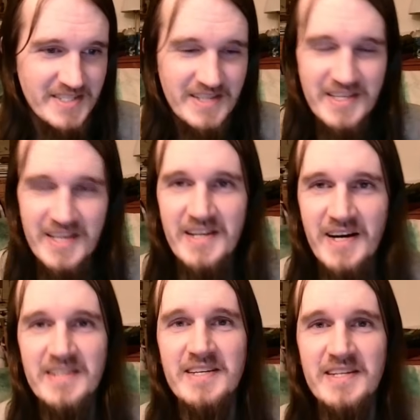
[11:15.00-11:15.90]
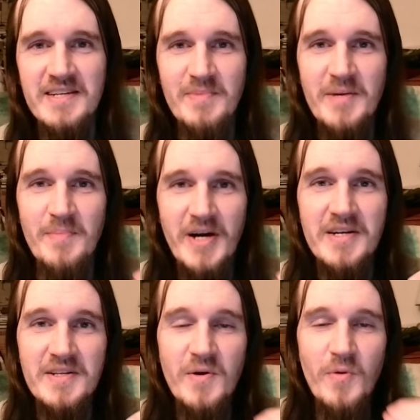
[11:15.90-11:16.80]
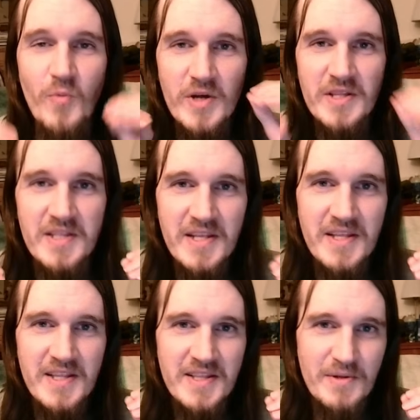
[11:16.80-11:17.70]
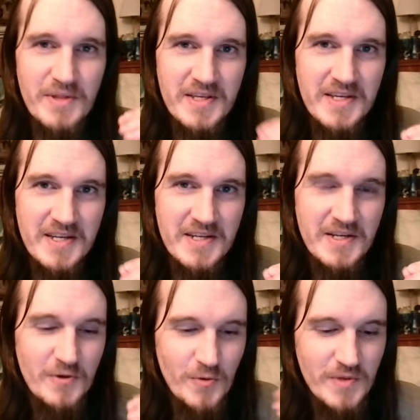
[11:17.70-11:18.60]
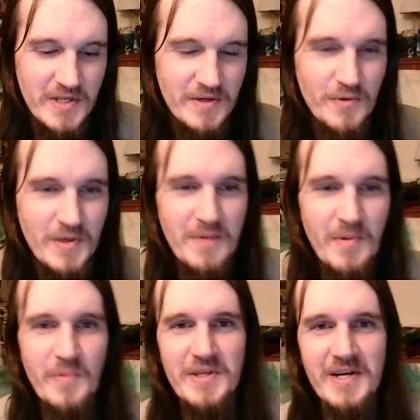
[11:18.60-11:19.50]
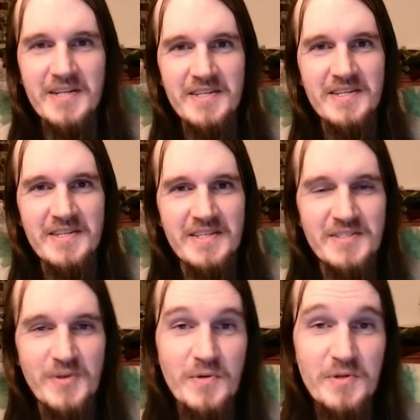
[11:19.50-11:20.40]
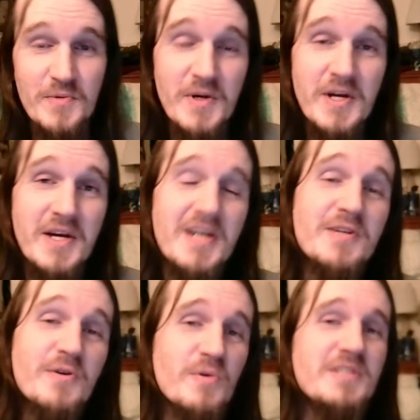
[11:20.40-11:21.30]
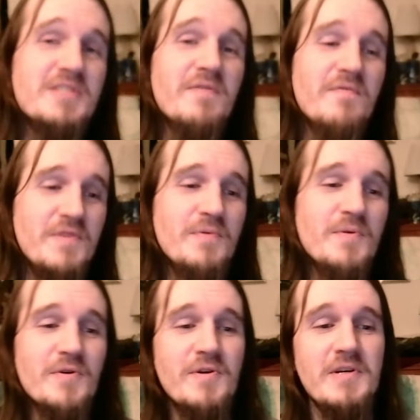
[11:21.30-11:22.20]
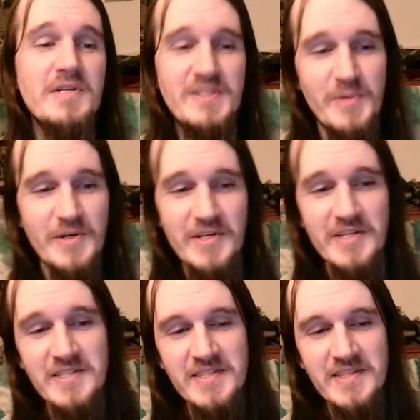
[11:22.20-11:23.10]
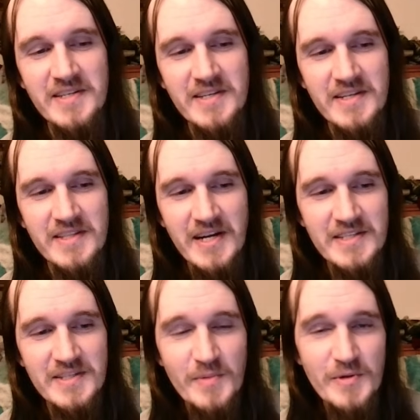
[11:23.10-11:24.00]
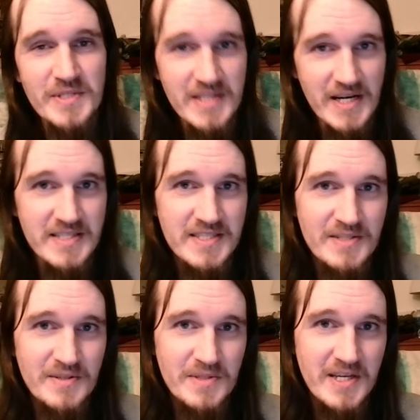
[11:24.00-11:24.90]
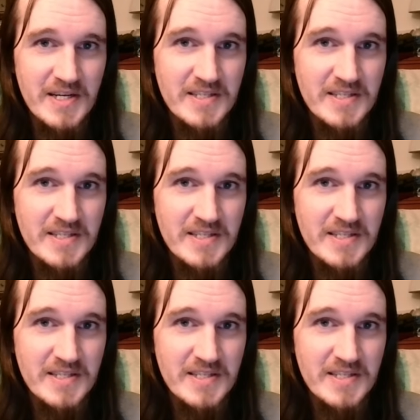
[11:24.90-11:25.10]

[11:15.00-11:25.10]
cannot get in my mind what they're thinking and who came up with the idea that it's going to increase viewer experience. That is the most nonsensical thing